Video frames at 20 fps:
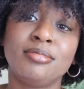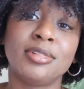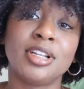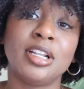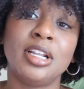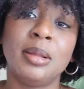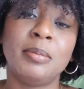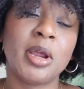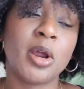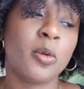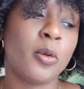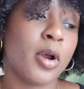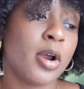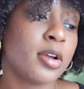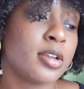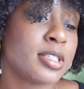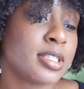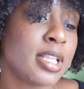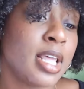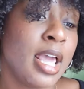La Mer
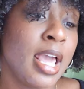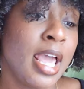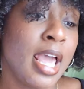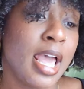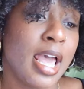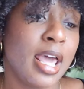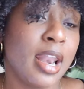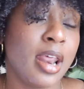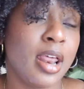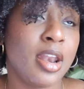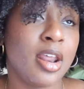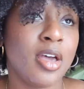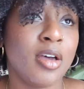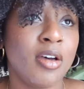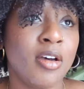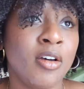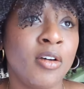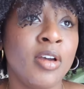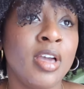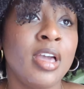works. And I
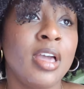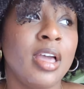know